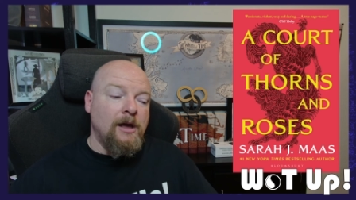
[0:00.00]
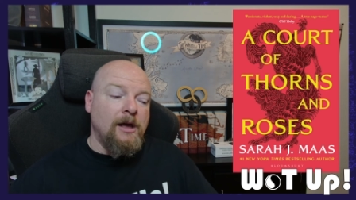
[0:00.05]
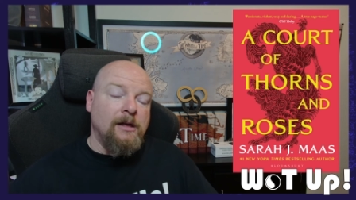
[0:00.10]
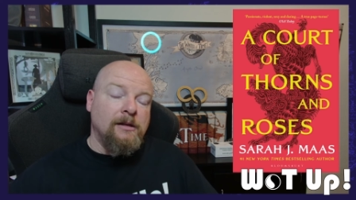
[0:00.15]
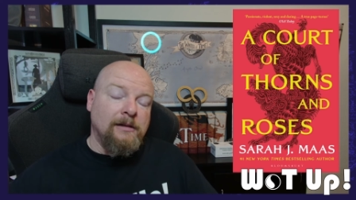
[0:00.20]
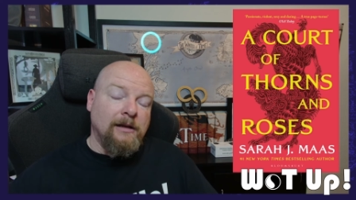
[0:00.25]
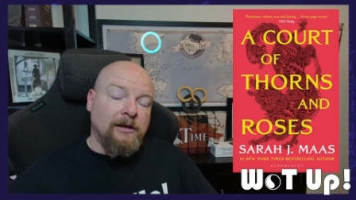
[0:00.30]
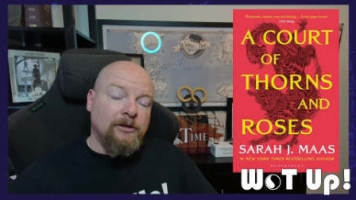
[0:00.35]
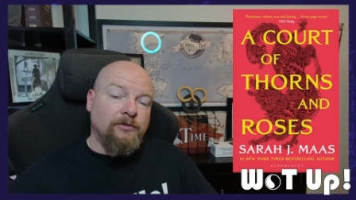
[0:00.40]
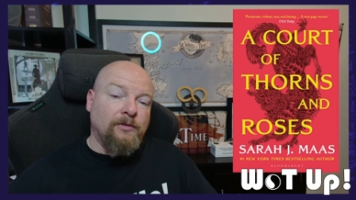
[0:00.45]

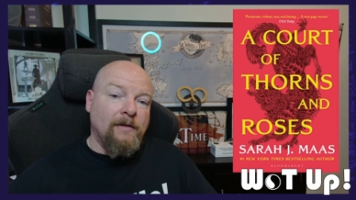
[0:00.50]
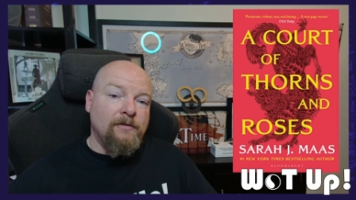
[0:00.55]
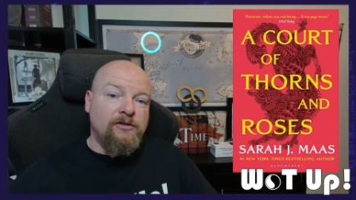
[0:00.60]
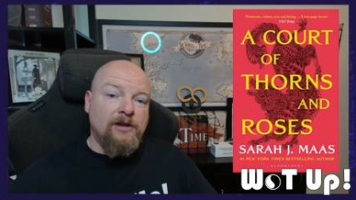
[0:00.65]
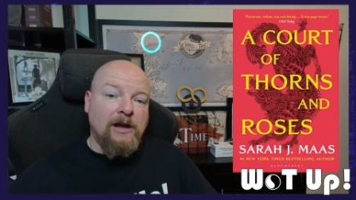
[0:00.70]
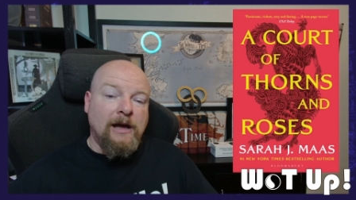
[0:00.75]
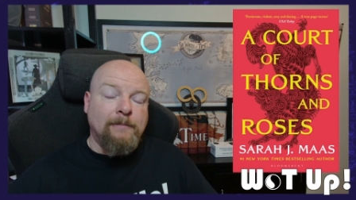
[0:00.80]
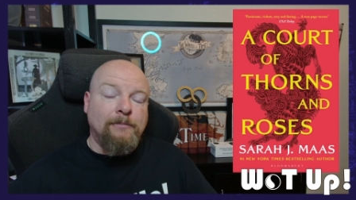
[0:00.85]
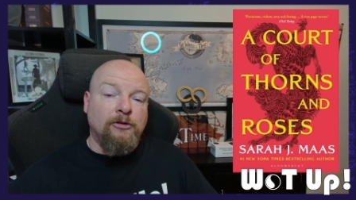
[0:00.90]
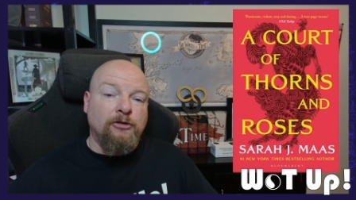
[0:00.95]
Next five
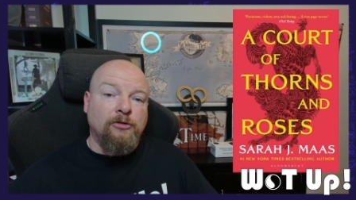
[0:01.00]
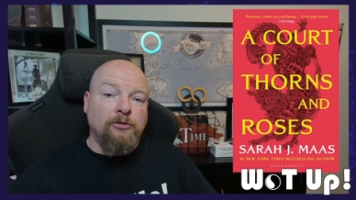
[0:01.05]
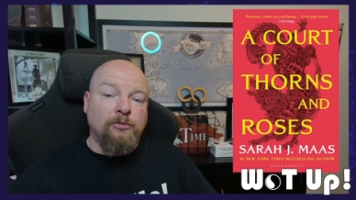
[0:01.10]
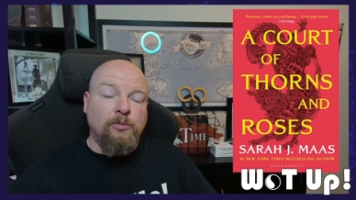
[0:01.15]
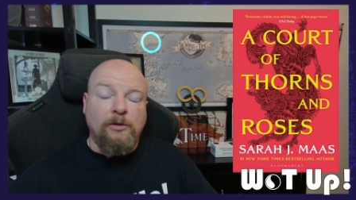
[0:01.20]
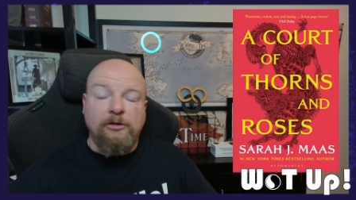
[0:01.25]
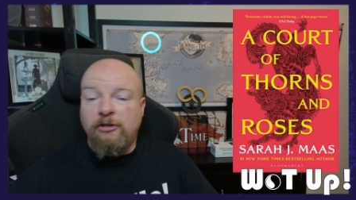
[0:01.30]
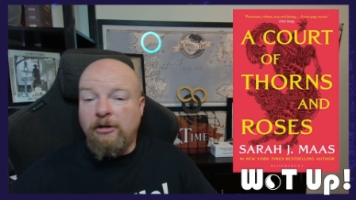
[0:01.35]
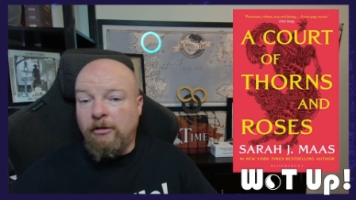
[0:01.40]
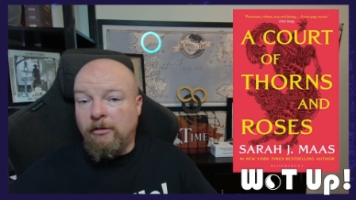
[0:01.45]
chapters is
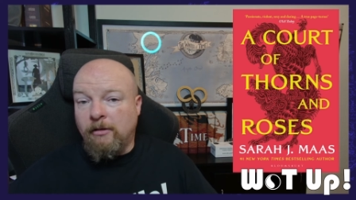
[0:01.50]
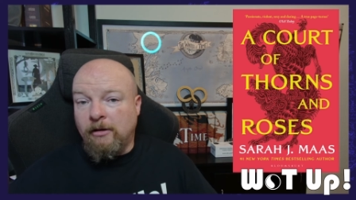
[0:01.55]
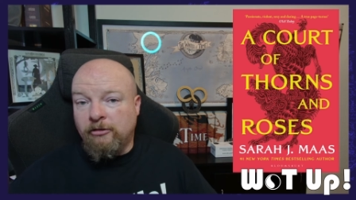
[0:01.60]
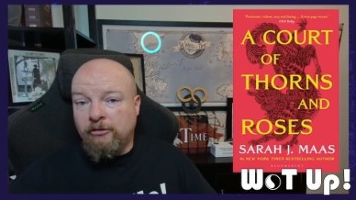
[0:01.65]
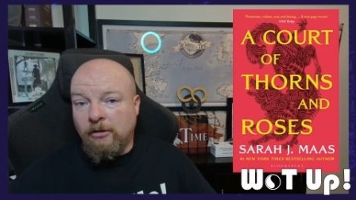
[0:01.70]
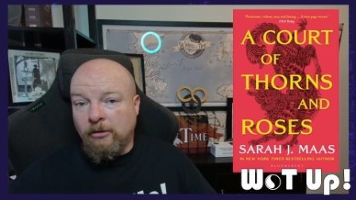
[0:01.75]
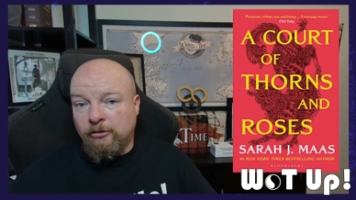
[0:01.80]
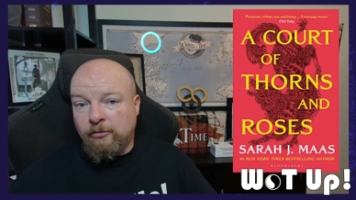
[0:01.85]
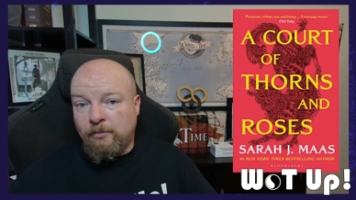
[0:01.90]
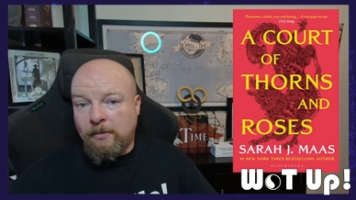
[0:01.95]
when she agrees to
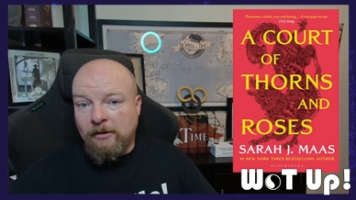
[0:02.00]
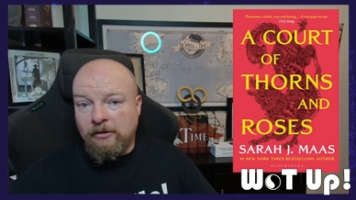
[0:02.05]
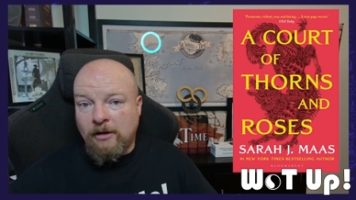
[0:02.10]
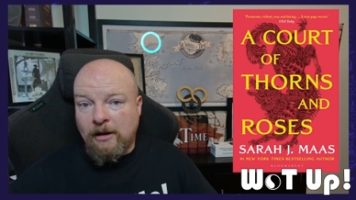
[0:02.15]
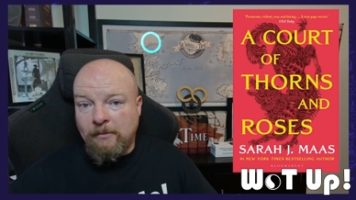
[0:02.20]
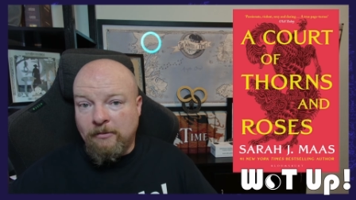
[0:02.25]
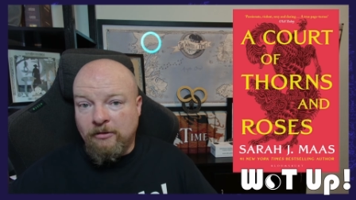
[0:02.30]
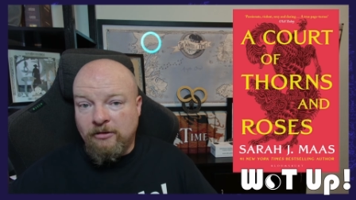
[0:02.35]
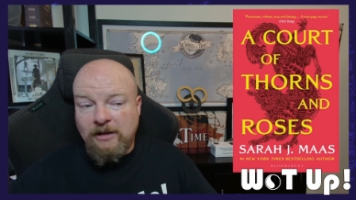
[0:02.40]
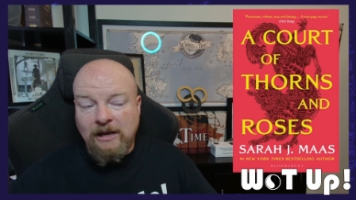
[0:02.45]
go spend
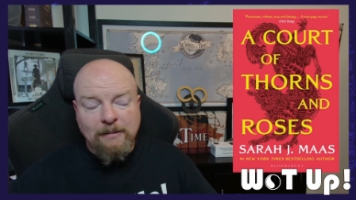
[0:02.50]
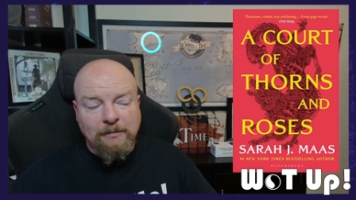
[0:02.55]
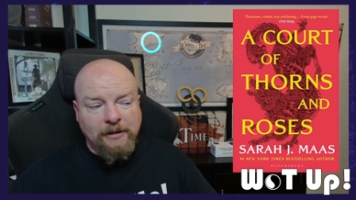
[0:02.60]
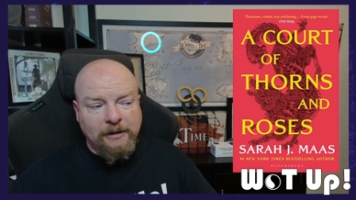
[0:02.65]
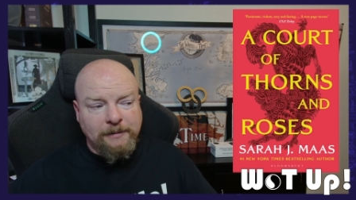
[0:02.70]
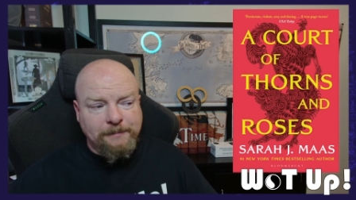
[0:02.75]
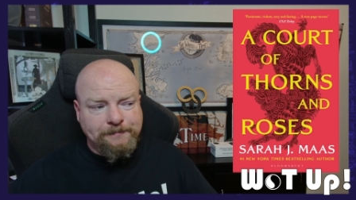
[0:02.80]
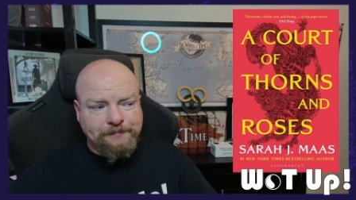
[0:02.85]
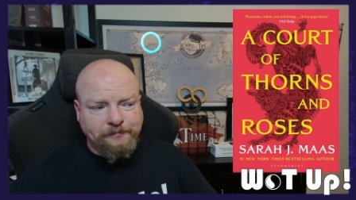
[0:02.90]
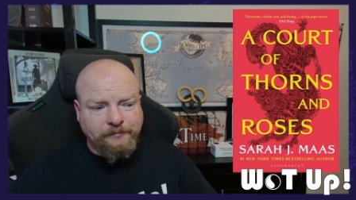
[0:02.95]
time with
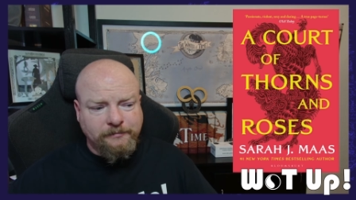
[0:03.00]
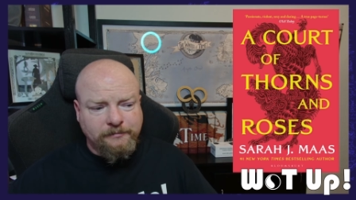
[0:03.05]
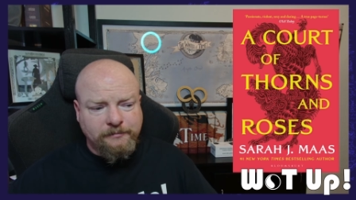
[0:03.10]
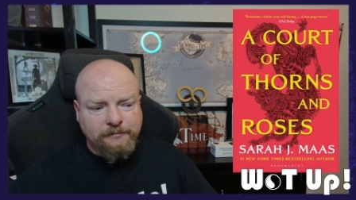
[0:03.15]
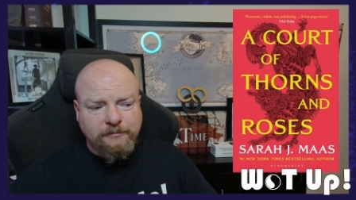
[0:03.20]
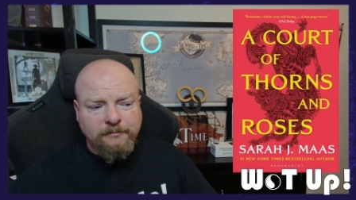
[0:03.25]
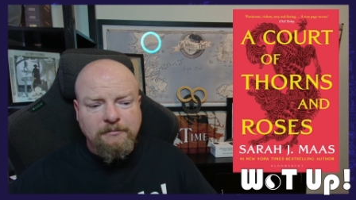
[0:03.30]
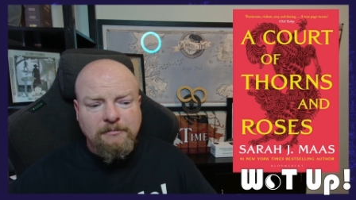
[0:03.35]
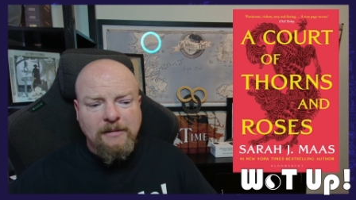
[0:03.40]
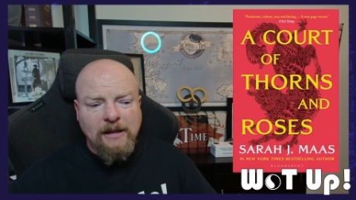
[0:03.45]
Tamlin
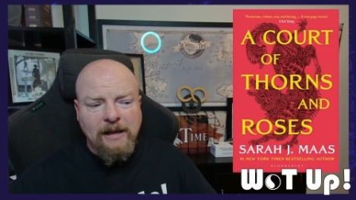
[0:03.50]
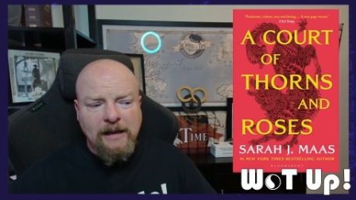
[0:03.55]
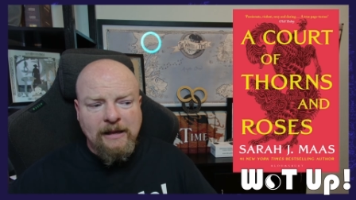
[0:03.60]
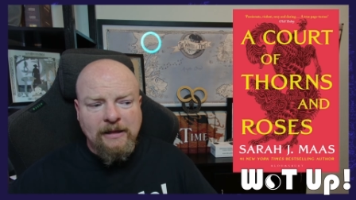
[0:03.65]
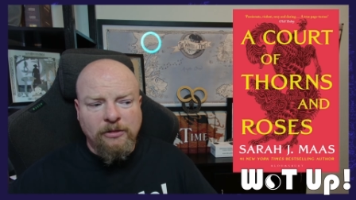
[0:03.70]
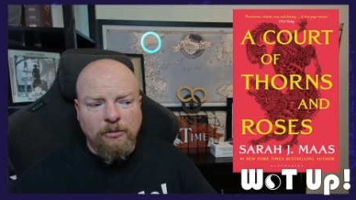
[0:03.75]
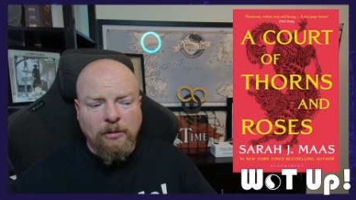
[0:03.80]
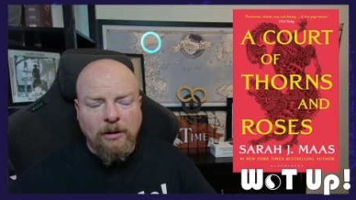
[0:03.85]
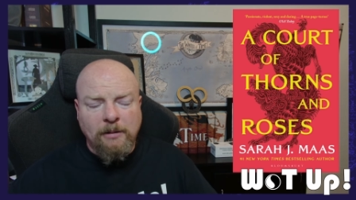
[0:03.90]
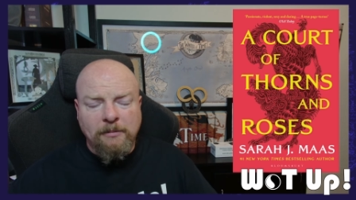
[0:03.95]
in
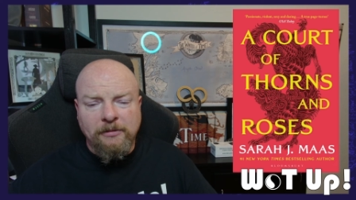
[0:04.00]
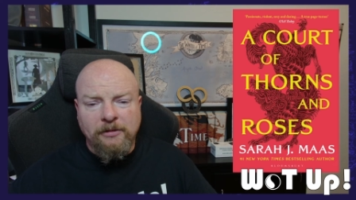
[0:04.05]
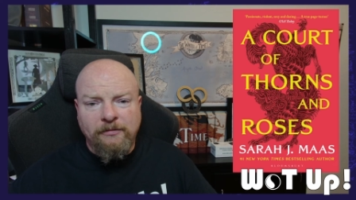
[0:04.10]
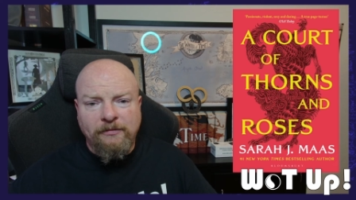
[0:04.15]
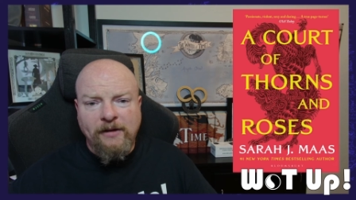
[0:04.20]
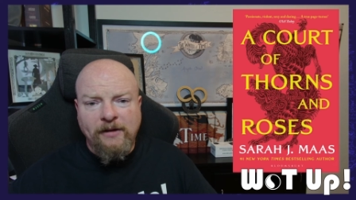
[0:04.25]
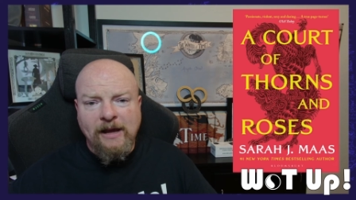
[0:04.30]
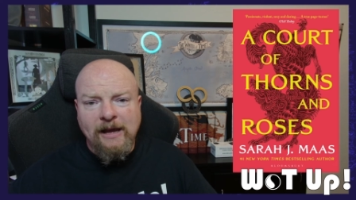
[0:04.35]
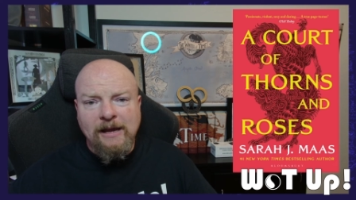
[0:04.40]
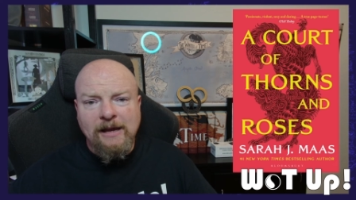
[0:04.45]
the realm of the
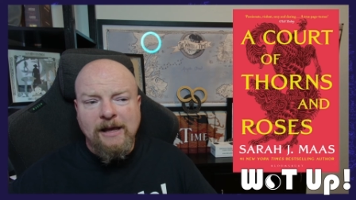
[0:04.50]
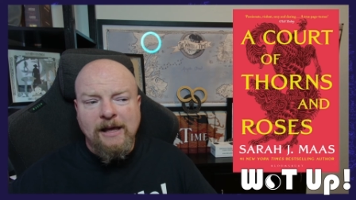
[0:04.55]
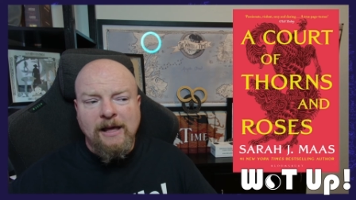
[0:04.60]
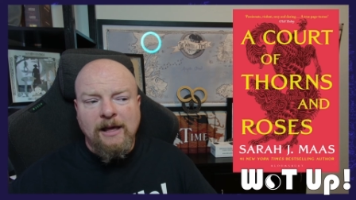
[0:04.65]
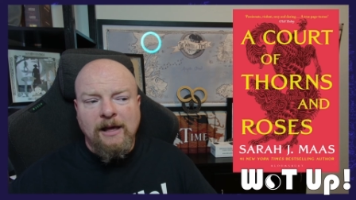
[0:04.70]
Fae.